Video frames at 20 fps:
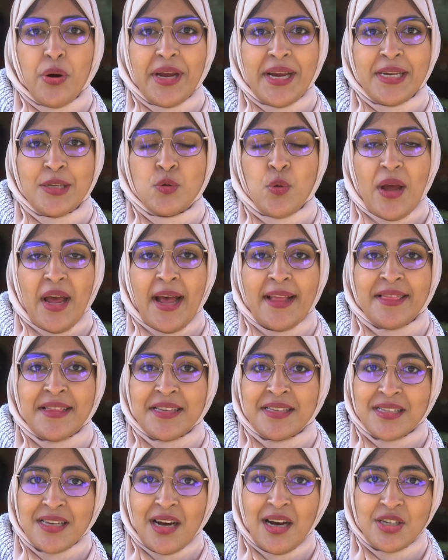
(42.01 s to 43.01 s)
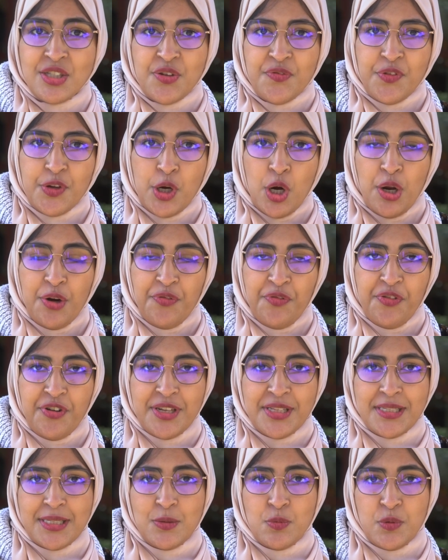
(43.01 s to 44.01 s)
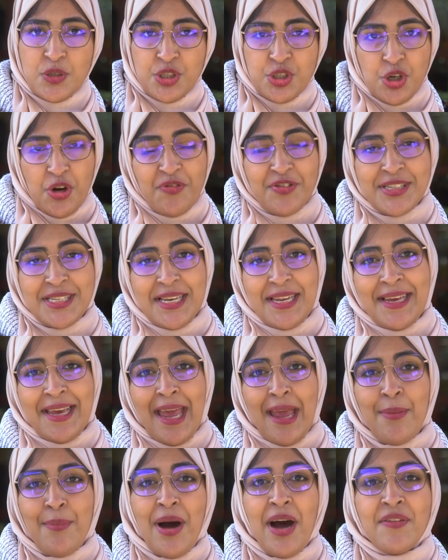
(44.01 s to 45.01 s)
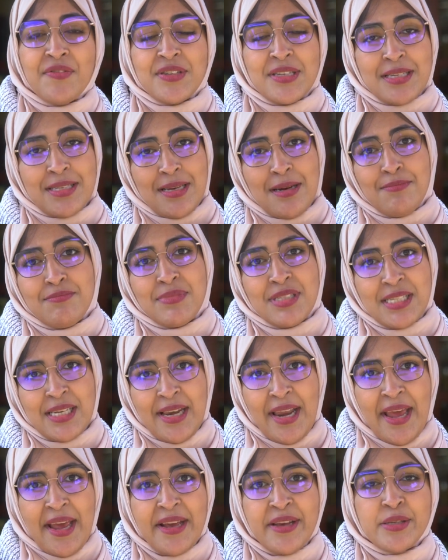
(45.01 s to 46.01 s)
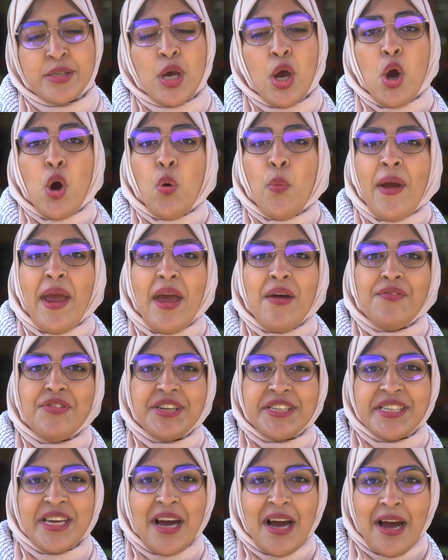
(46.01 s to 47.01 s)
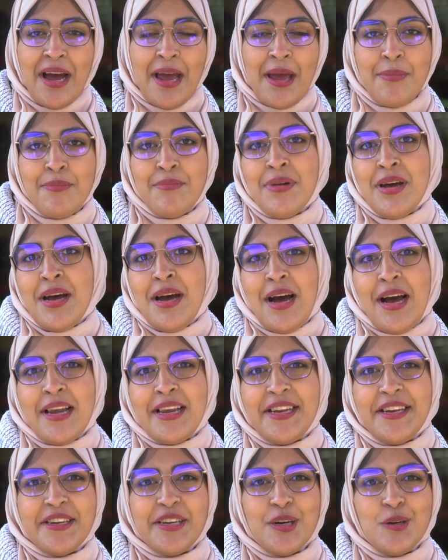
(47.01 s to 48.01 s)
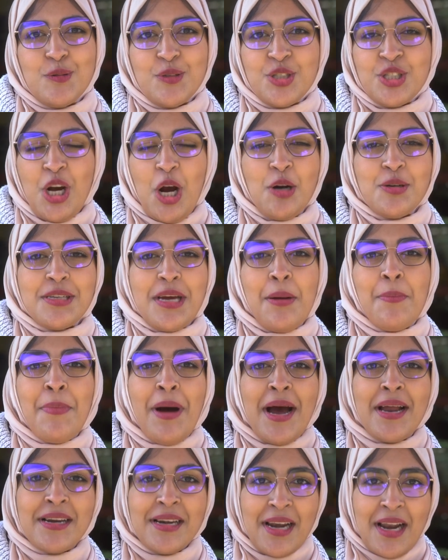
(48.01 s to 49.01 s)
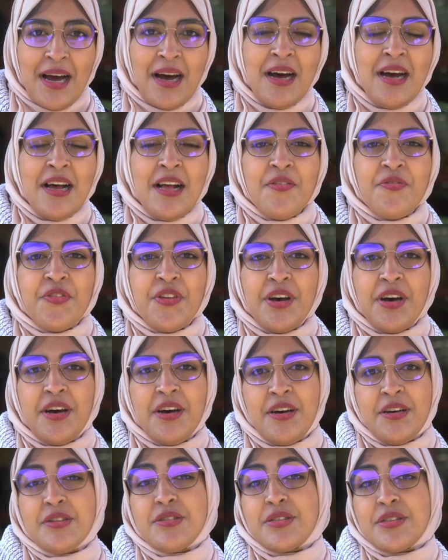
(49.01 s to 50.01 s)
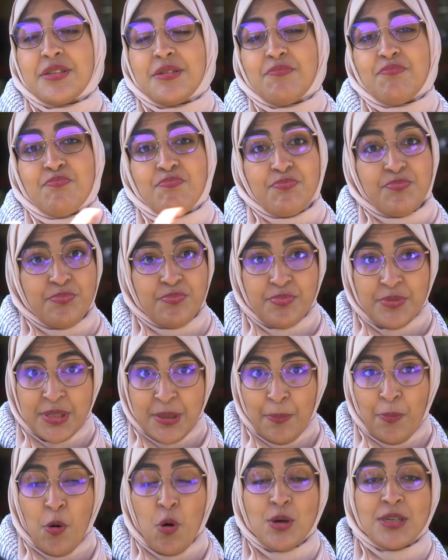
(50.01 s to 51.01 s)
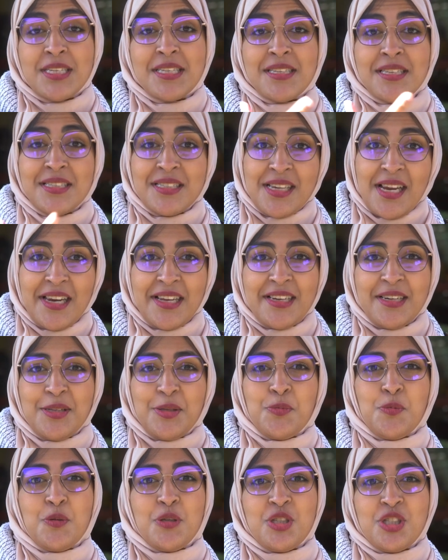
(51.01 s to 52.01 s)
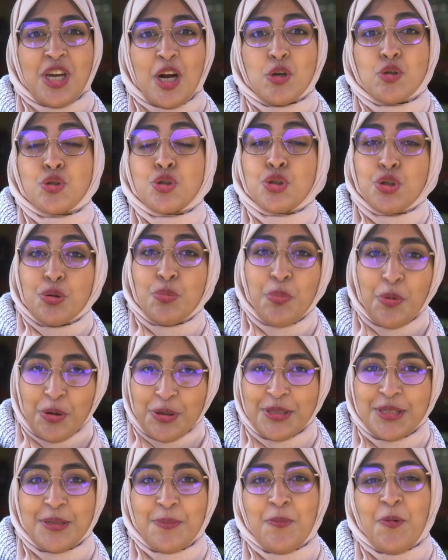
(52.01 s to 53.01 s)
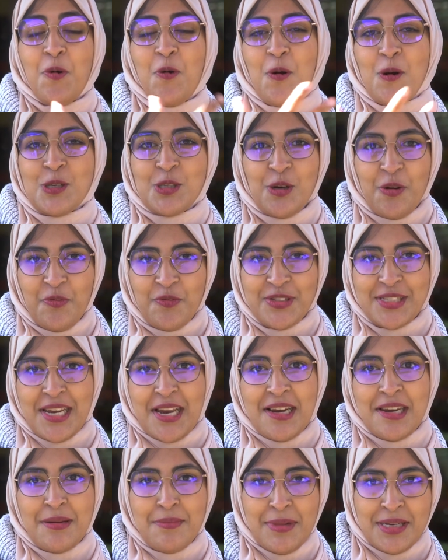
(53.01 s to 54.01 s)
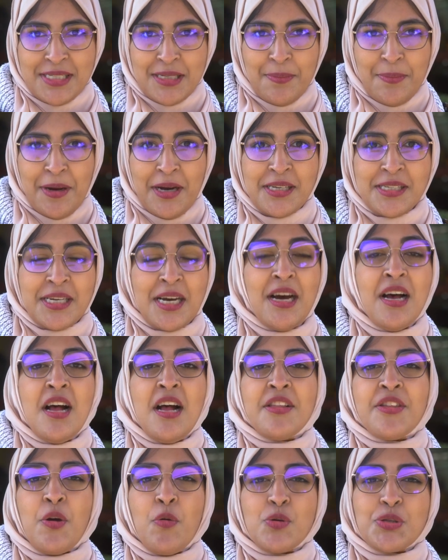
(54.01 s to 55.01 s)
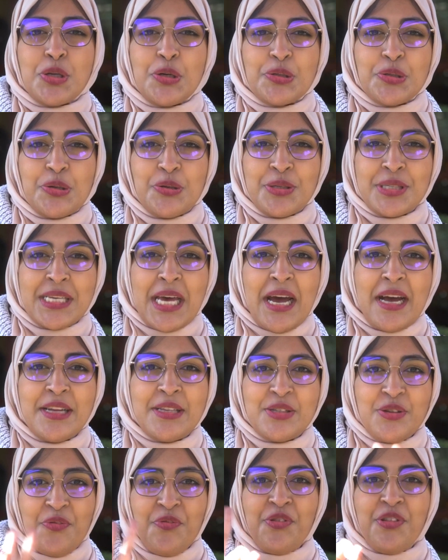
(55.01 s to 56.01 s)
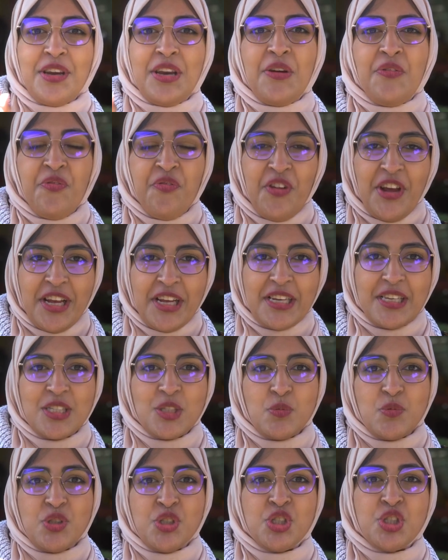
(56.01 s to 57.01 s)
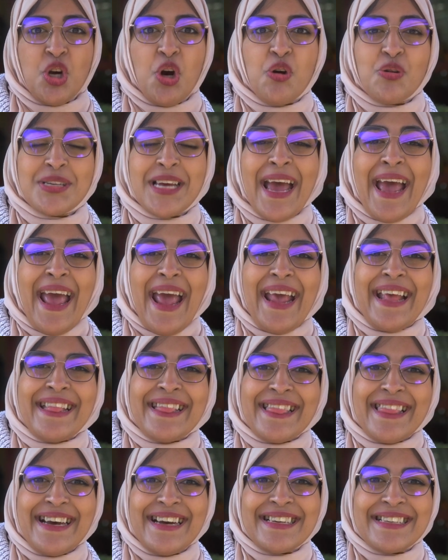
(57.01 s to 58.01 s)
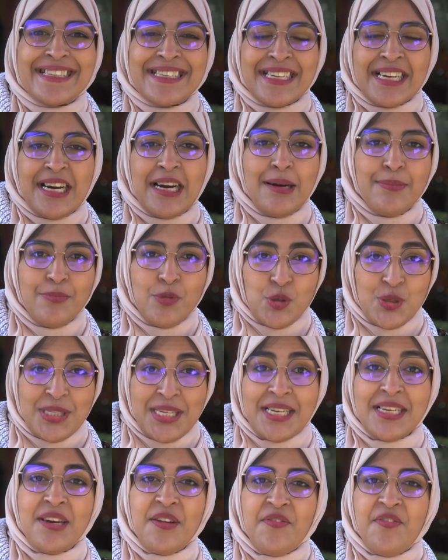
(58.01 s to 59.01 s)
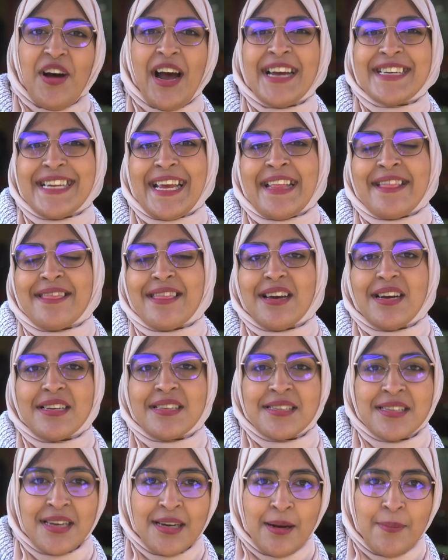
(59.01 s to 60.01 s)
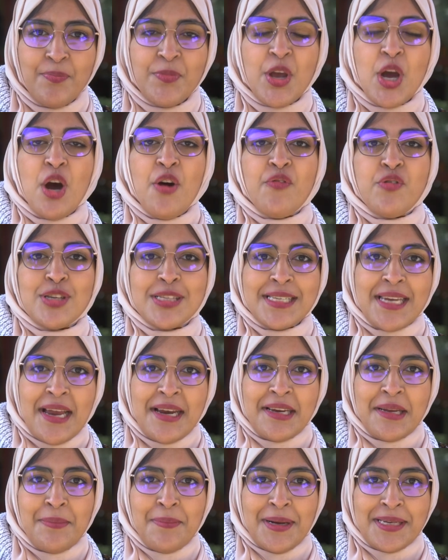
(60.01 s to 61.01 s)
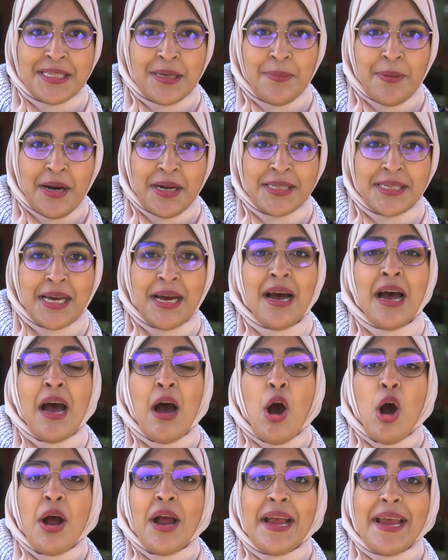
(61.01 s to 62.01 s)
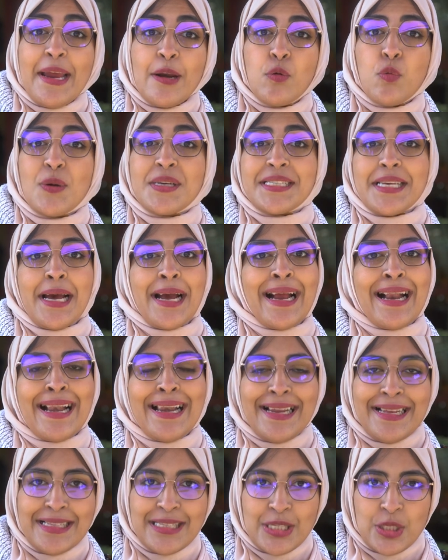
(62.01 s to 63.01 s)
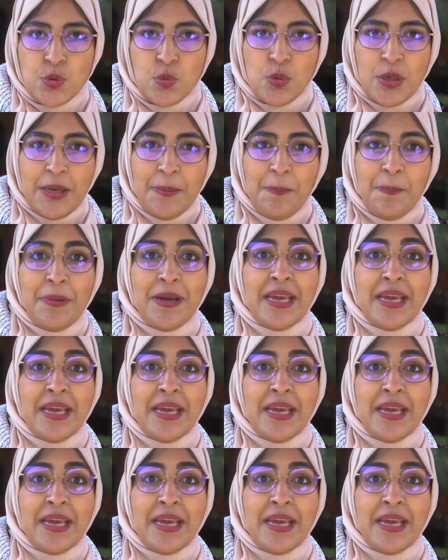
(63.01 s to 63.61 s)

it at the start of the conference, which obviously came after some delays, where every time a leader would shout Amandla, the supporters and delegates would shout Chupo in support of Stanley Mathabatha. There was also signs of three fingers which showed a third term or signified a third term for Stanley Mathabatha. It was a clean sweep.